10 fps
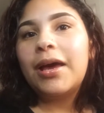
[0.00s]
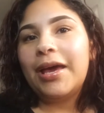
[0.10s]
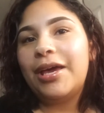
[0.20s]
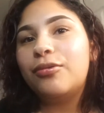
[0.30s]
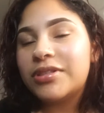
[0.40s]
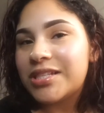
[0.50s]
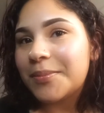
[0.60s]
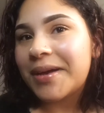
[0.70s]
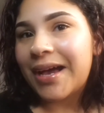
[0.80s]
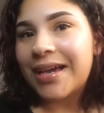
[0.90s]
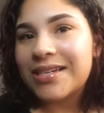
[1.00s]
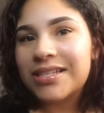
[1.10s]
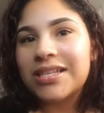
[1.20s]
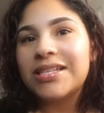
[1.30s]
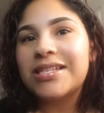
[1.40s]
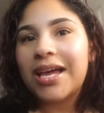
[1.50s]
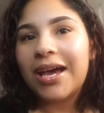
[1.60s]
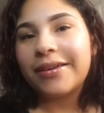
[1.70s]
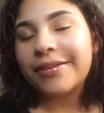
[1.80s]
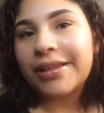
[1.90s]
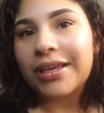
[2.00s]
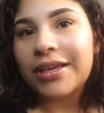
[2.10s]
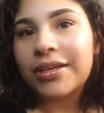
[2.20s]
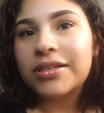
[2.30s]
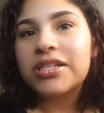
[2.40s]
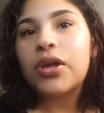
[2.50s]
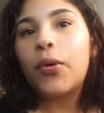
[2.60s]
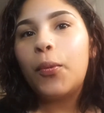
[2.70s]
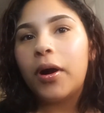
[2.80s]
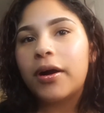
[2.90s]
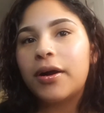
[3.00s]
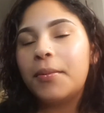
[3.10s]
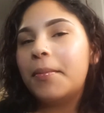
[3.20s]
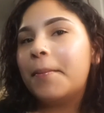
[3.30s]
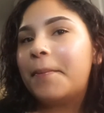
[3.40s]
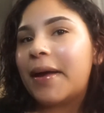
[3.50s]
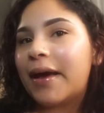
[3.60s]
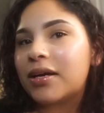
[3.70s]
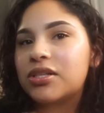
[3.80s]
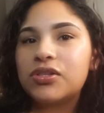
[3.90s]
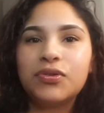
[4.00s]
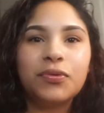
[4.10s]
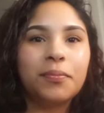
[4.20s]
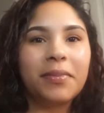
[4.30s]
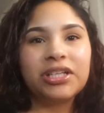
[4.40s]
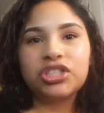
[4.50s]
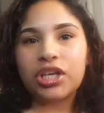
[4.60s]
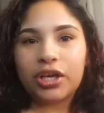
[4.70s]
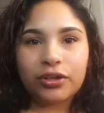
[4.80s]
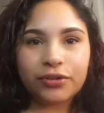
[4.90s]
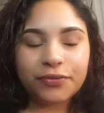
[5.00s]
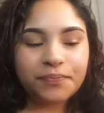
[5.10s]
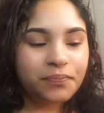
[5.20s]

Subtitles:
Hey, what's up guys? It's Adelise. Welcome back to my channel.